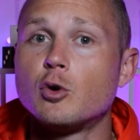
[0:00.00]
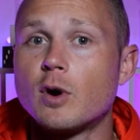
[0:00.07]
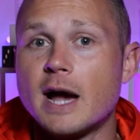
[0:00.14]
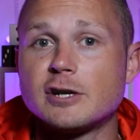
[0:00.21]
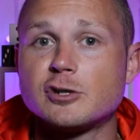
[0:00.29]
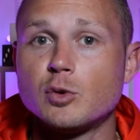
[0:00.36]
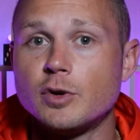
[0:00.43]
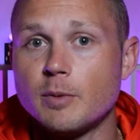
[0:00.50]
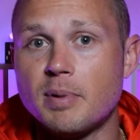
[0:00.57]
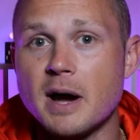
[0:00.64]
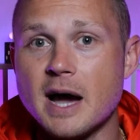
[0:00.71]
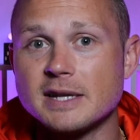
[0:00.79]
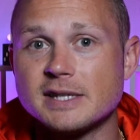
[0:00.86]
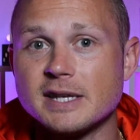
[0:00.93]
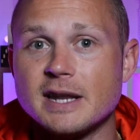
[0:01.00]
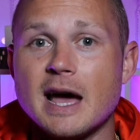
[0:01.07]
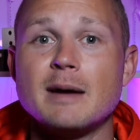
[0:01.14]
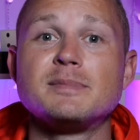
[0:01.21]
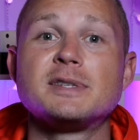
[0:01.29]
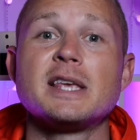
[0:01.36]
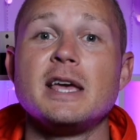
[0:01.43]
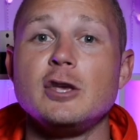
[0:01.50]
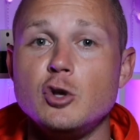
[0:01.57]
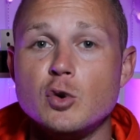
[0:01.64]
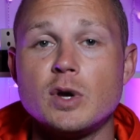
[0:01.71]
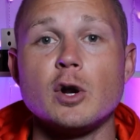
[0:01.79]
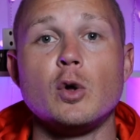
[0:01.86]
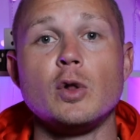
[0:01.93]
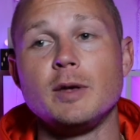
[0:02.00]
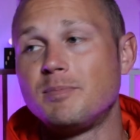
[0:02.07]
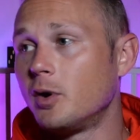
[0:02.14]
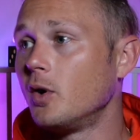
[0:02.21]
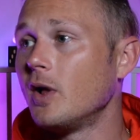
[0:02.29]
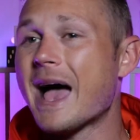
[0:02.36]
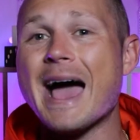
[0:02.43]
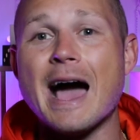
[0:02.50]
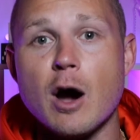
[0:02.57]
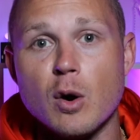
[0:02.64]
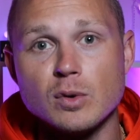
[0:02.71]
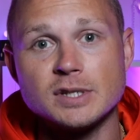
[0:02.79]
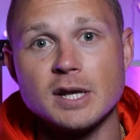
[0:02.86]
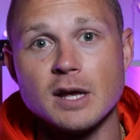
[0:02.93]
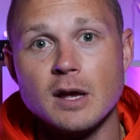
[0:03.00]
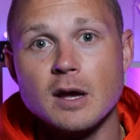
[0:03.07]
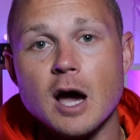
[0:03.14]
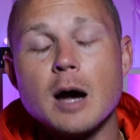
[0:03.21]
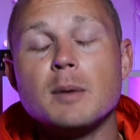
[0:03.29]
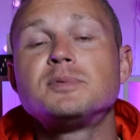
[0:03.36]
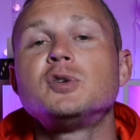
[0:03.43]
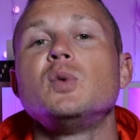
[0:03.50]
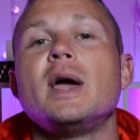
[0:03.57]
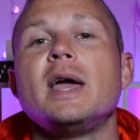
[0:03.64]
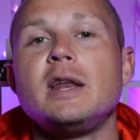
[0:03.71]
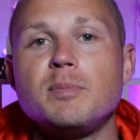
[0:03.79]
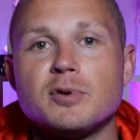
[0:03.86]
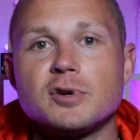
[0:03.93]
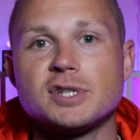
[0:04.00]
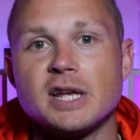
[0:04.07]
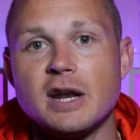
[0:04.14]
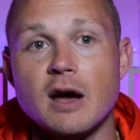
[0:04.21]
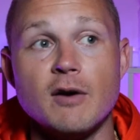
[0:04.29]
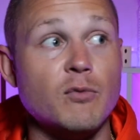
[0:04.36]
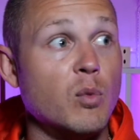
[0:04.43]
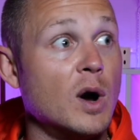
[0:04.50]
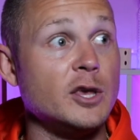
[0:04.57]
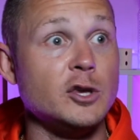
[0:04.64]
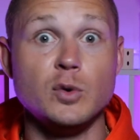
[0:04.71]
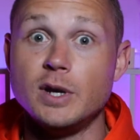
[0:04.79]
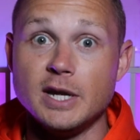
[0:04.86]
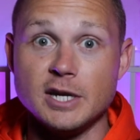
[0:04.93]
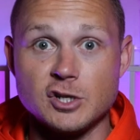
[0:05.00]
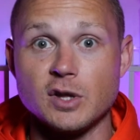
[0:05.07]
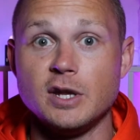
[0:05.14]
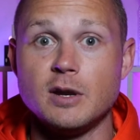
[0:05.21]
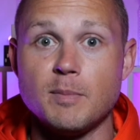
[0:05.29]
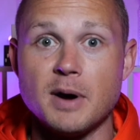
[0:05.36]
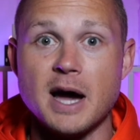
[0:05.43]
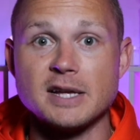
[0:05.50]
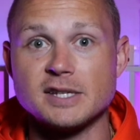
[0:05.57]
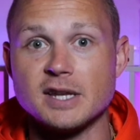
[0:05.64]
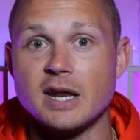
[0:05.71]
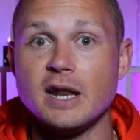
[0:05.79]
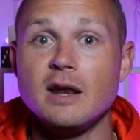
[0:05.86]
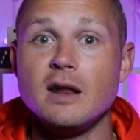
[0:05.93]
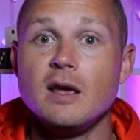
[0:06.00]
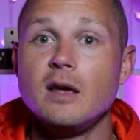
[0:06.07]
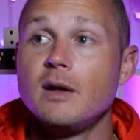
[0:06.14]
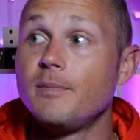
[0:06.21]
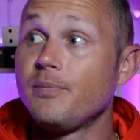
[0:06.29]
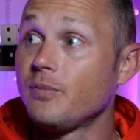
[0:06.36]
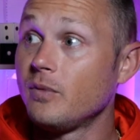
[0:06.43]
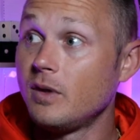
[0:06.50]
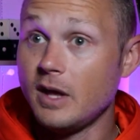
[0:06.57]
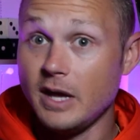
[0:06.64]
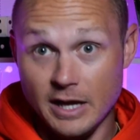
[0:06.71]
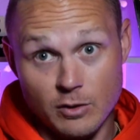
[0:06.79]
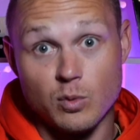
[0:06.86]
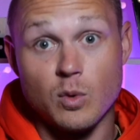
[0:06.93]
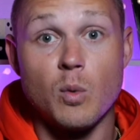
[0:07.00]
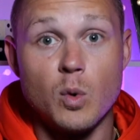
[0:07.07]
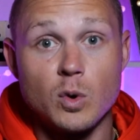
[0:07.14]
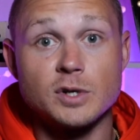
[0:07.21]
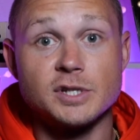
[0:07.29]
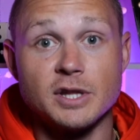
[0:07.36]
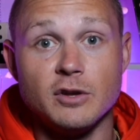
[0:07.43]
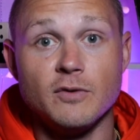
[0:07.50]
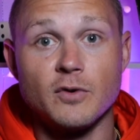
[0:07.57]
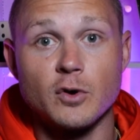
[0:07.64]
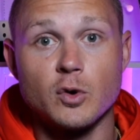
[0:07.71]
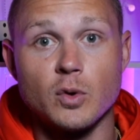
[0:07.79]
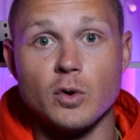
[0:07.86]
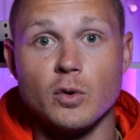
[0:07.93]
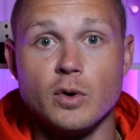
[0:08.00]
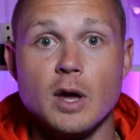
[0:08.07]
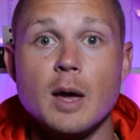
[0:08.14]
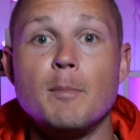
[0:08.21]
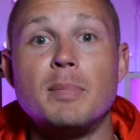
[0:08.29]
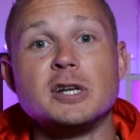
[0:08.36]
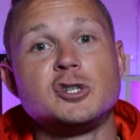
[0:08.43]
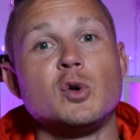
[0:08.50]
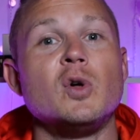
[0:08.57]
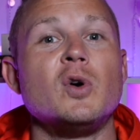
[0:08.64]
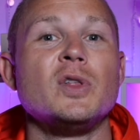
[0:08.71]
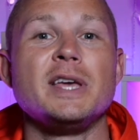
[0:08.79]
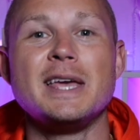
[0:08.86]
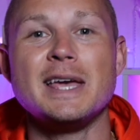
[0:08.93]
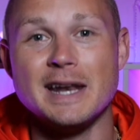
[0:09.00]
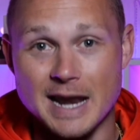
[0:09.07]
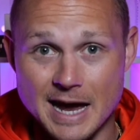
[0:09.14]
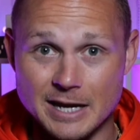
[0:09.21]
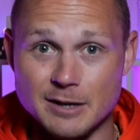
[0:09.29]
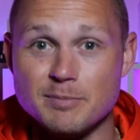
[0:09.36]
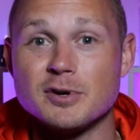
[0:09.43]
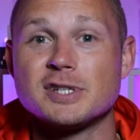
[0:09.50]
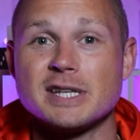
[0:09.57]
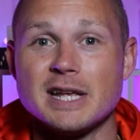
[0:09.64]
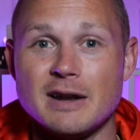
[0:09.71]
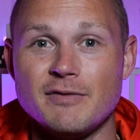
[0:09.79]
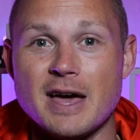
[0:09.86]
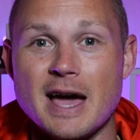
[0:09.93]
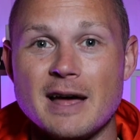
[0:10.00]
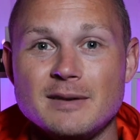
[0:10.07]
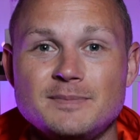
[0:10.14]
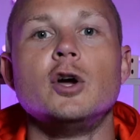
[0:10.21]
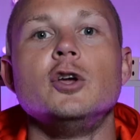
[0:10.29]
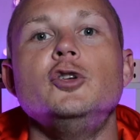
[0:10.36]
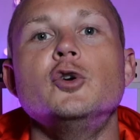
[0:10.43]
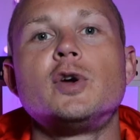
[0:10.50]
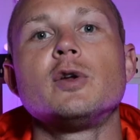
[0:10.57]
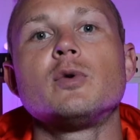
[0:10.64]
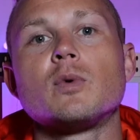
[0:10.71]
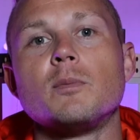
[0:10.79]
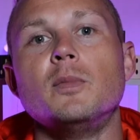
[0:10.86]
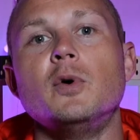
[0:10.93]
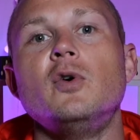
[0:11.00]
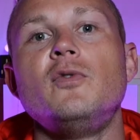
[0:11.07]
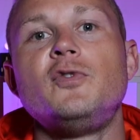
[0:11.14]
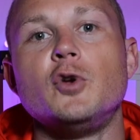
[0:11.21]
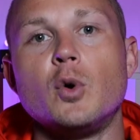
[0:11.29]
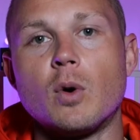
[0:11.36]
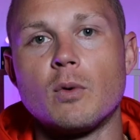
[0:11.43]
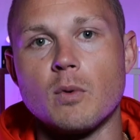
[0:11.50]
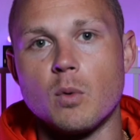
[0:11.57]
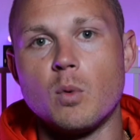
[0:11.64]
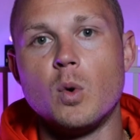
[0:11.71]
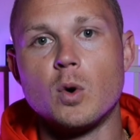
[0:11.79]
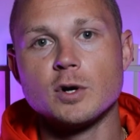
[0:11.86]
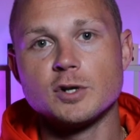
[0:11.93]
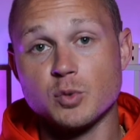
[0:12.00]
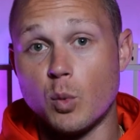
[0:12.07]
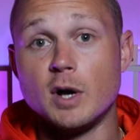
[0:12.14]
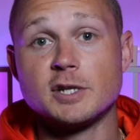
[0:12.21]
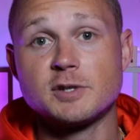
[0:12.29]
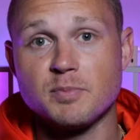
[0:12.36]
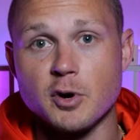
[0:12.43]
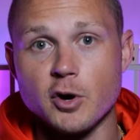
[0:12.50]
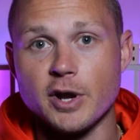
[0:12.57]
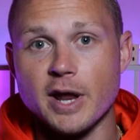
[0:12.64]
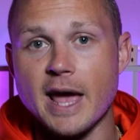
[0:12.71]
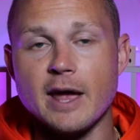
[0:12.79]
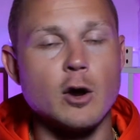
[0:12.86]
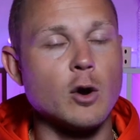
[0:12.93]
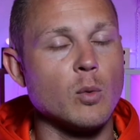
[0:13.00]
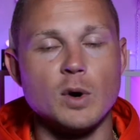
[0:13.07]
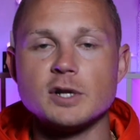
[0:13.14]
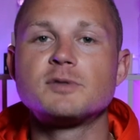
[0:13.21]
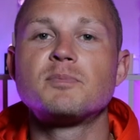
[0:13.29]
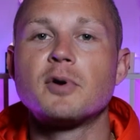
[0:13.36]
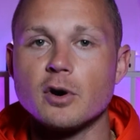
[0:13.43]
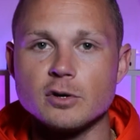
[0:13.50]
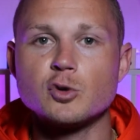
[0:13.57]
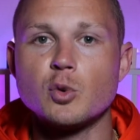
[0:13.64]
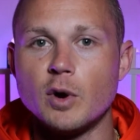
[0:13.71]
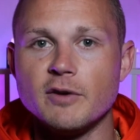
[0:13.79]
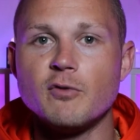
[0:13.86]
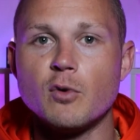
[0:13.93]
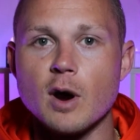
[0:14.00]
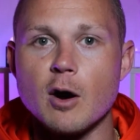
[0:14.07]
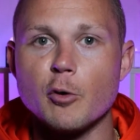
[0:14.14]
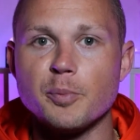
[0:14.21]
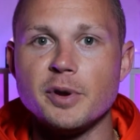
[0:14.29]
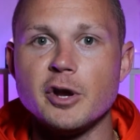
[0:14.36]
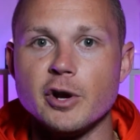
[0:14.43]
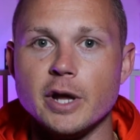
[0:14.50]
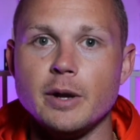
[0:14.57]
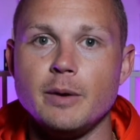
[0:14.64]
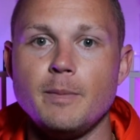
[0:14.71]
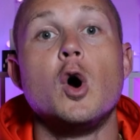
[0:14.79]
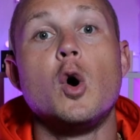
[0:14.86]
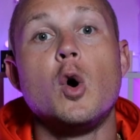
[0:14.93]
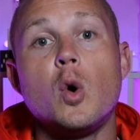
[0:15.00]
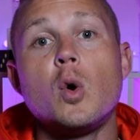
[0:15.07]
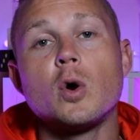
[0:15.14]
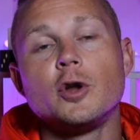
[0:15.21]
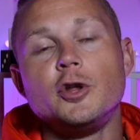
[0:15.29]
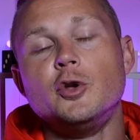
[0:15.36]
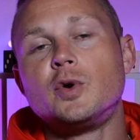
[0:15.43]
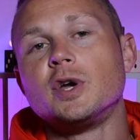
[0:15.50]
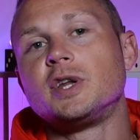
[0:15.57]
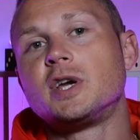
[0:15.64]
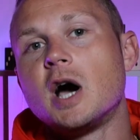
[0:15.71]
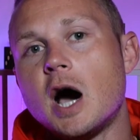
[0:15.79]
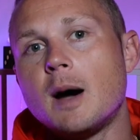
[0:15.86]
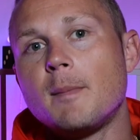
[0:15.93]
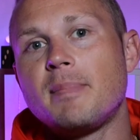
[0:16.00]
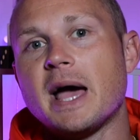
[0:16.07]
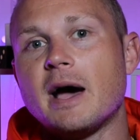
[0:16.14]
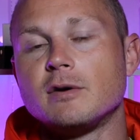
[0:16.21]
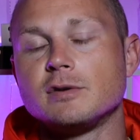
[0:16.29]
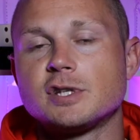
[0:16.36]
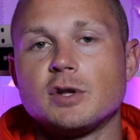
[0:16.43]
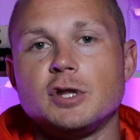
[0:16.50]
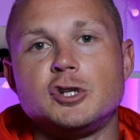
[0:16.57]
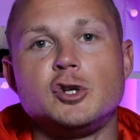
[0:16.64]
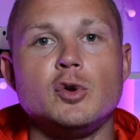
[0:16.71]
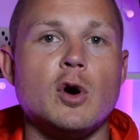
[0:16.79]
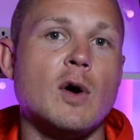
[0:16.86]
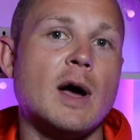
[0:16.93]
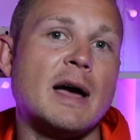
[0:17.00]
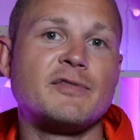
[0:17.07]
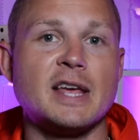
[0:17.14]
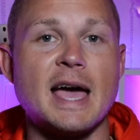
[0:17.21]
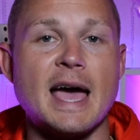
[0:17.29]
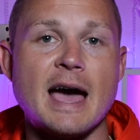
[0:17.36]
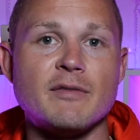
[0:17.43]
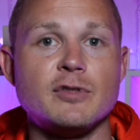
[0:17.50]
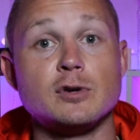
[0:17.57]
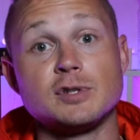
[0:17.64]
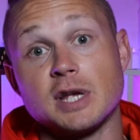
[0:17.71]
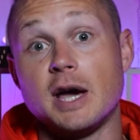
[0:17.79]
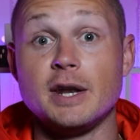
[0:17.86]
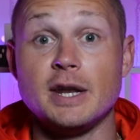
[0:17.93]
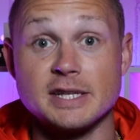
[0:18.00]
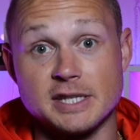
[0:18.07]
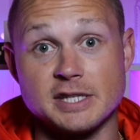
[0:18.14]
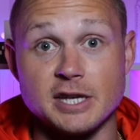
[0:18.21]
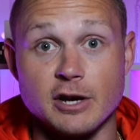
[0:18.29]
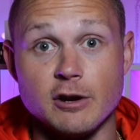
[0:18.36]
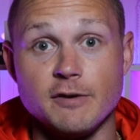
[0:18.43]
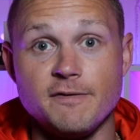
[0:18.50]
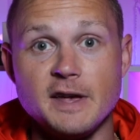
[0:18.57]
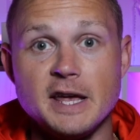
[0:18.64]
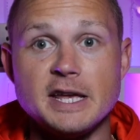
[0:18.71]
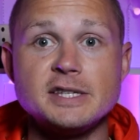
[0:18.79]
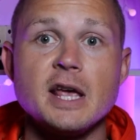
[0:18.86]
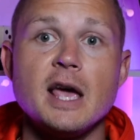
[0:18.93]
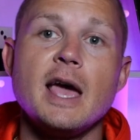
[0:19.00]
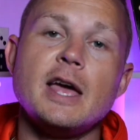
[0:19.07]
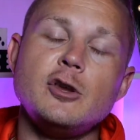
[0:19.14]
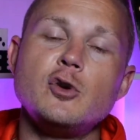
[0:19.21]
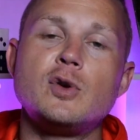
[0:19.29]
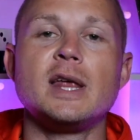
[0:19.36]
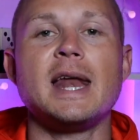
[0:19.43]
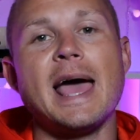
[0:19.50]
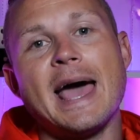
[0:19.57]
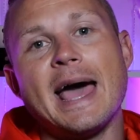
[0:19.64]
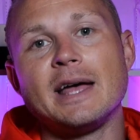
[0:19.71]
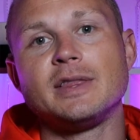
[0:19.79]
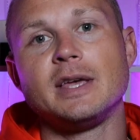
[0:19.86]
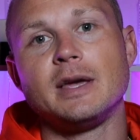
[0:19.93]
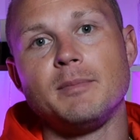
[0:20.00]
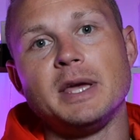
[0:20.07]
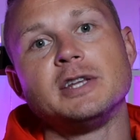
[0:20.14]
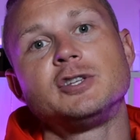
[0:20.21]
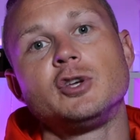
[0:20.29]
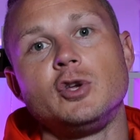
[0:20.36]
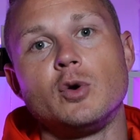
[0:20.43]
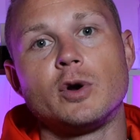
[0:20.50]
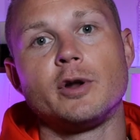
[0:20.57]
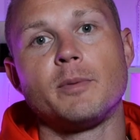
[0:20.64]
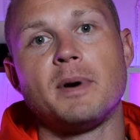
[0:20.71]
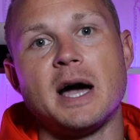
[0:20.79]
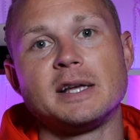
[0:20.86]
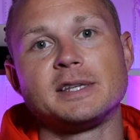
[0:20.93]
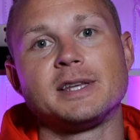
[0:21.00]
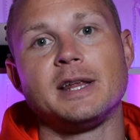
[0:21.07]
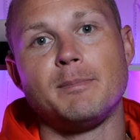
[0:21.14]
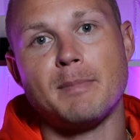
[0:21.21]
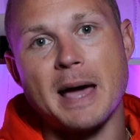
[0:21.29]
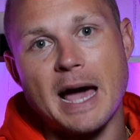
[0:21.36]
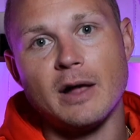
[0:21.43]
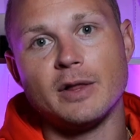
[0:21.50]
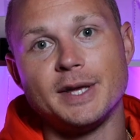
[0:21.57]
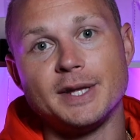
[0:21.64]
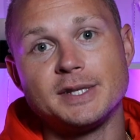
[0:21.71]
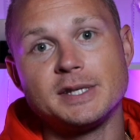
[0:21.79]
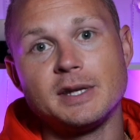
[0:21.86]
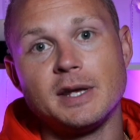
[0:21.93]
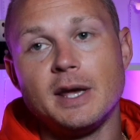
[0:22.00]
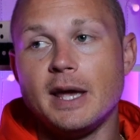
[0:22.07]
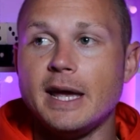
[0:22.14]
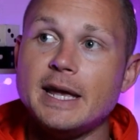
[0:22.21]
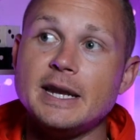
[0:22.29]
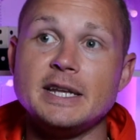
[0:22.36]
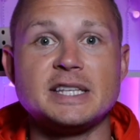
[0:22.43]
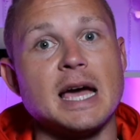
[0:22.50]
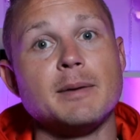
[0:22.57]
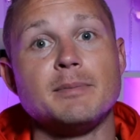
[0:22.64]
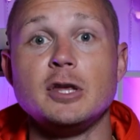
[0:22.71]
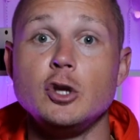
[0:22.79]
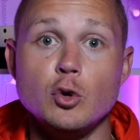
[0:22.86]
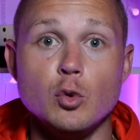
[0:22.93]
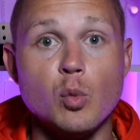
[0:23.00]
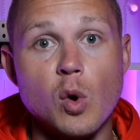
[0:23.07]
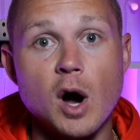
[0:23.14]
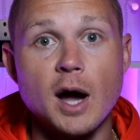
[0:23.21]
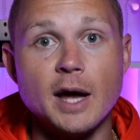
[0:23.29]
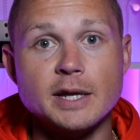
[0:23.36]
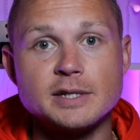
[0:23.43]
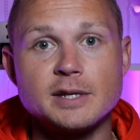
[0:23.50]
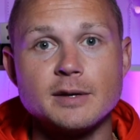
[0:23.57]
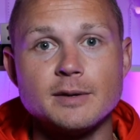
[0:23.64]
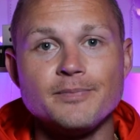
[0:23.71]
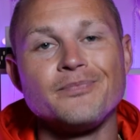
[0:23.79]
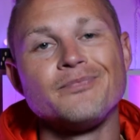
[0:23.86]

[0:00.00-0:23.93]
your actual deposit. I'm saying you can only pull out up to 80% of what you initially deposited in rewards that you've accrued, but you'll only get 90% of that. You can remove your rewards once per day or once per 24 hour period. Or you could compound so that you don't have to have those unnecessary fees and you can add them into your deposited balance anytime that you want